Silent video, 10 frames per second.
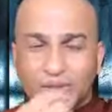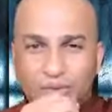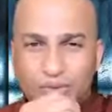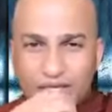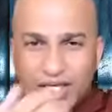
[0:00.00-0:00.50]

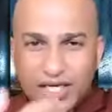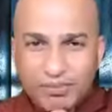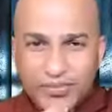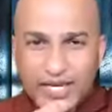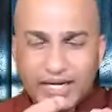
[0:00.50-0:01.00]
to
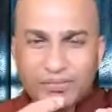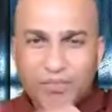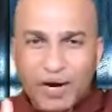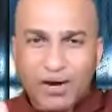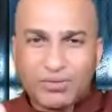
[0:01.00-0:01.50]
keep
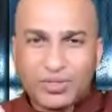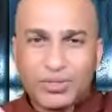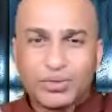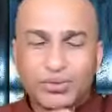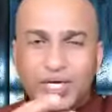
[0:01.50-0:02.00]
that bound,
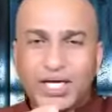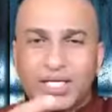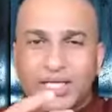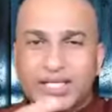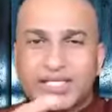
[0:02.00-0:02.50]
you
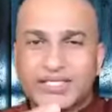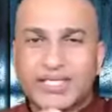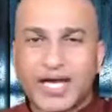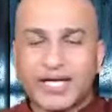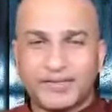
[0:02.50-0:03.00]
need the
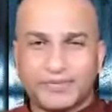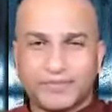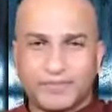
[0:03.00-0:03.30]
desire.